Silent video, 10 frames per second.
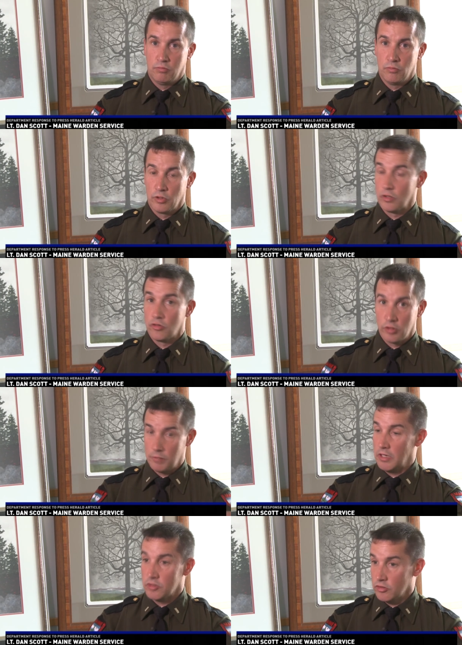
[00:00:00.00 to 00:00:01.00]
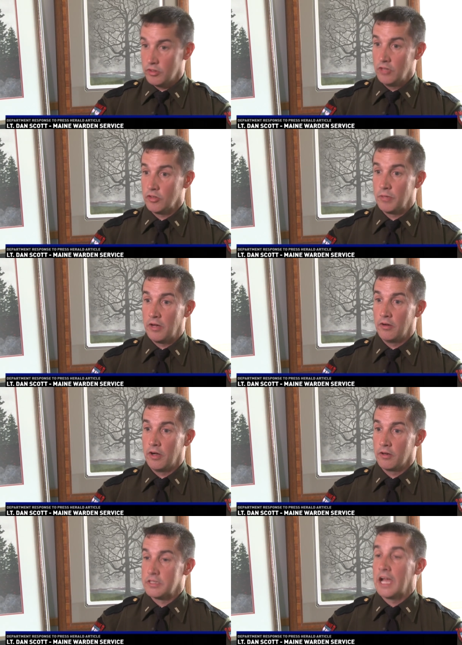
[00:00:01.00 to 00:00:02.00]
were concerned about just this, about
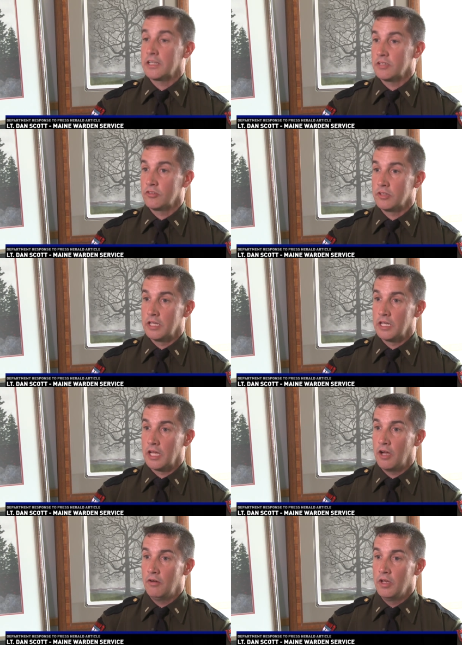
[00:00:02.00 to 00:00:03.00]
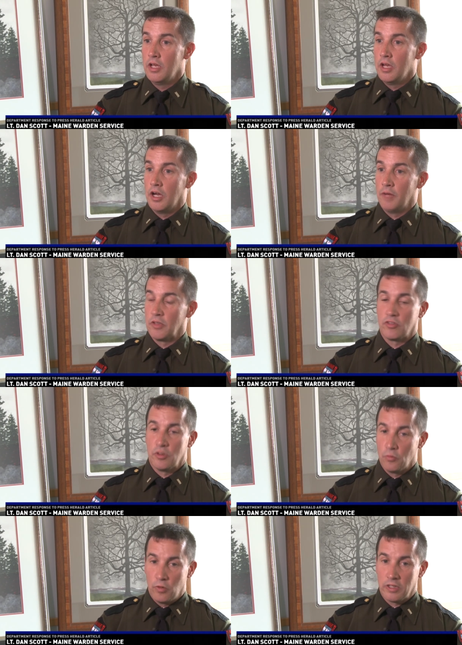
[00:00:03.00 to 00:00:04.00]
our tactics getting out. Um, they
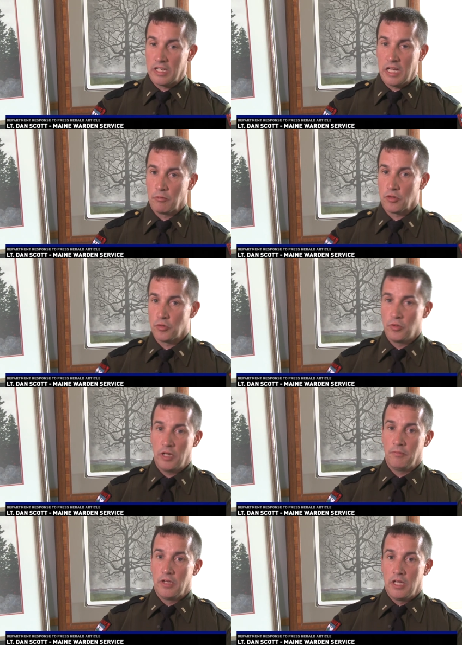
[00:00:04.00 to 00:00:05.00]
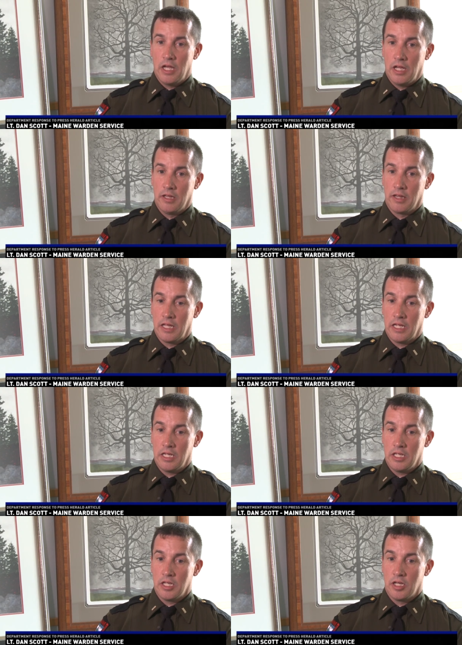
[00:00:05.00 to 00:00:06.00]
sent one camera crew up and
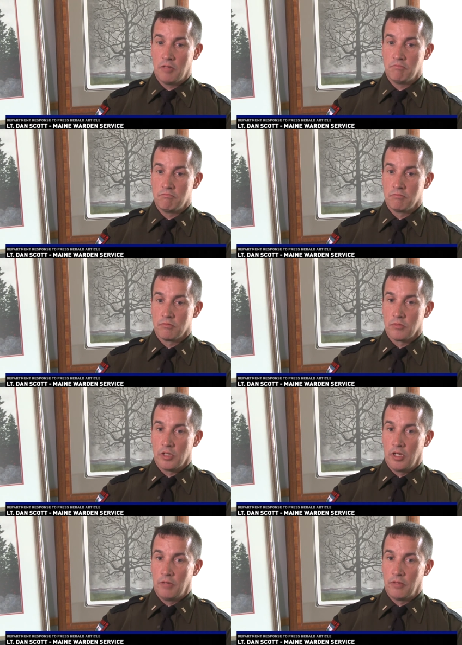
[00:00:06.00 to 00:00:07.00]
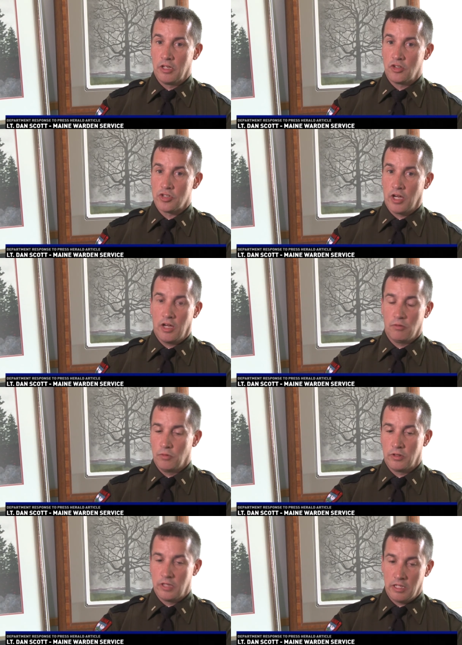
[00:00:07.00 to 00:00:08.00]
they, um, um, they shot
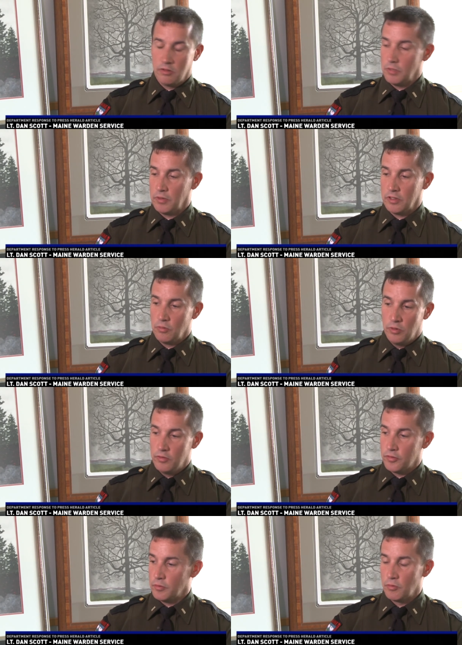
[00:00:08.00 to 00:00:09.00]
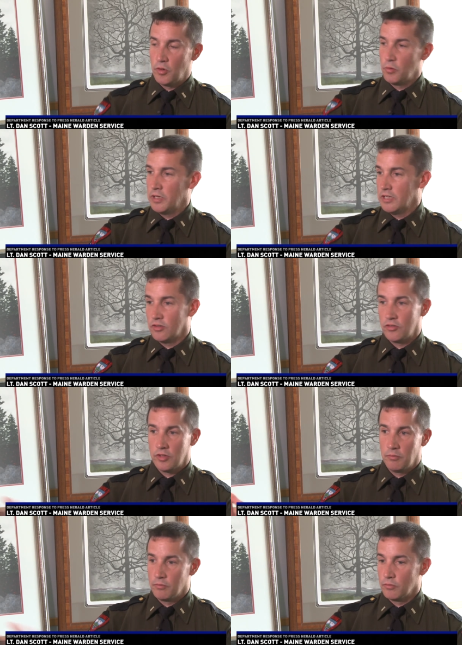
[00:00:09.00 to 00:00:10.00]
what they typically would from the roadway, just
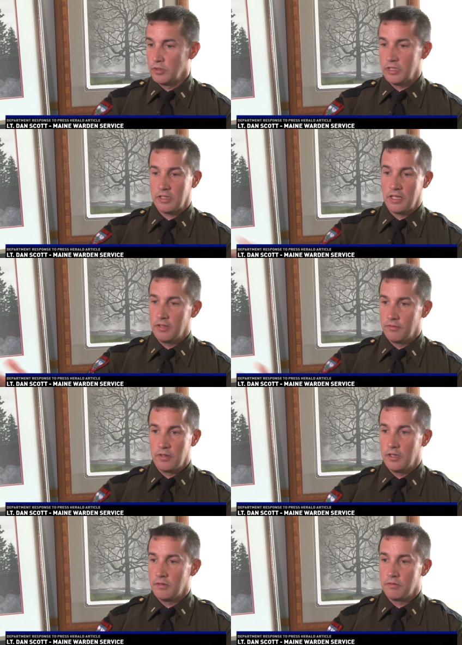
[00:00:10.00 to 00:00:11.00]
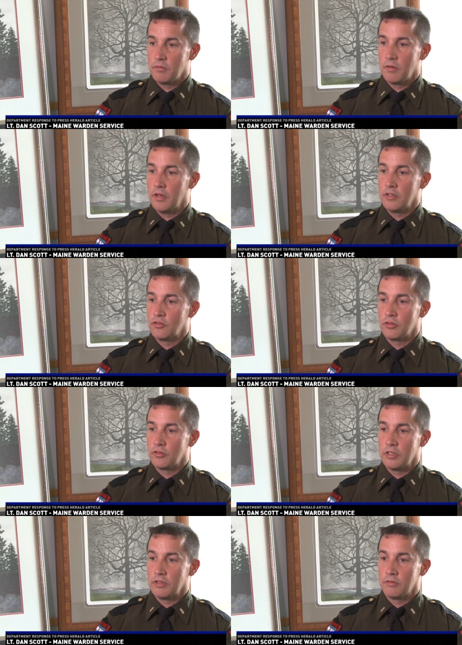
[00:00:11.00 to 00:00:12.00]
some really kind of uh,
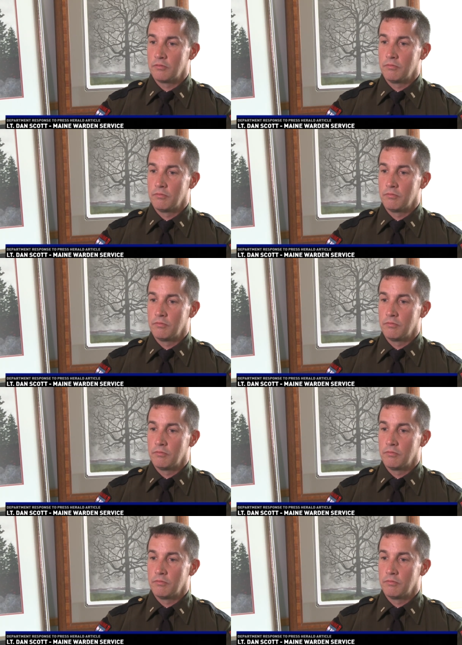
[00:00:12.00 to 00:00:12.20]
uninteresting